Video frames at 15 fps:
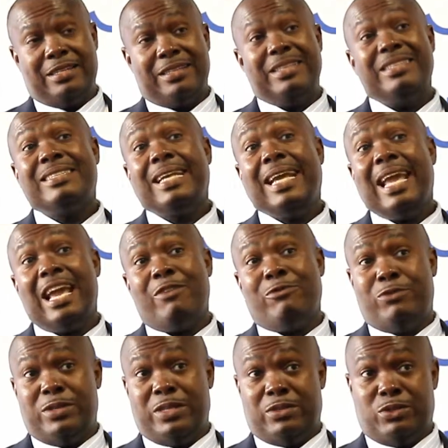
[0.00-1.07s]
this care
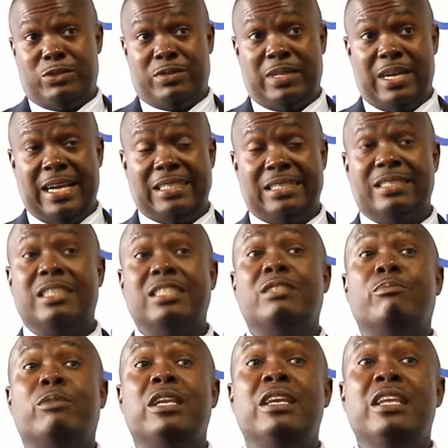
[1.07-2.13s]
for the society, this
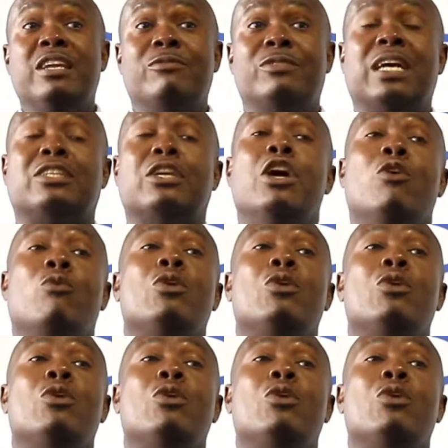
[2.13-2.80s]
belief that